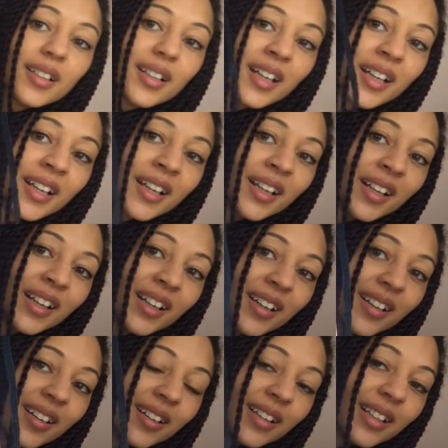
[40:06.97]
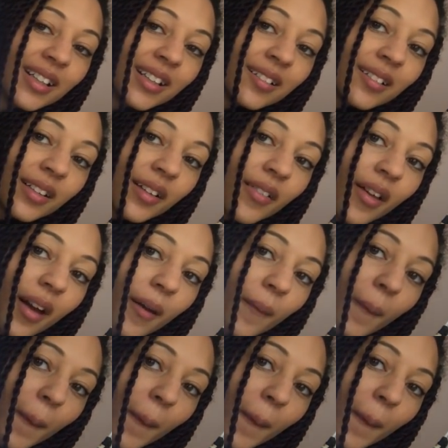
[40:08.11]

Uh, look at that.